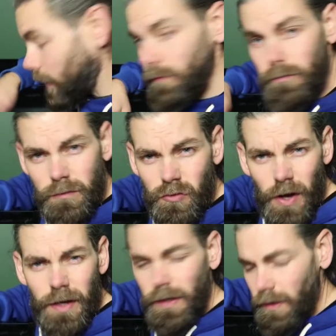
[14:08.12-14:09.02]
and
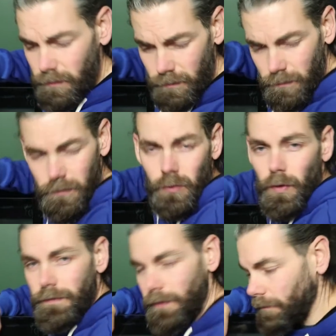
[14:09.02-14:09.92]
trade it and do
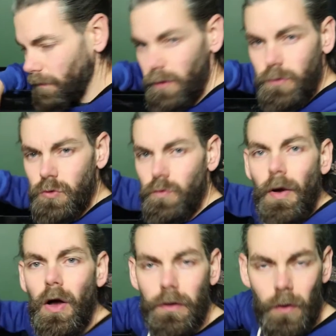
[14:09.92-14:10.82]
whatever. It was all
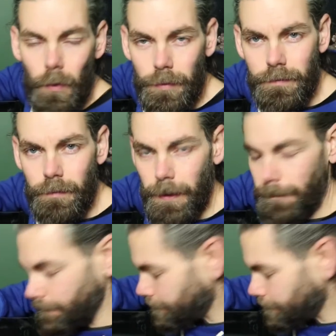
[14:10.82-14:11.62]
part of the hobby for me.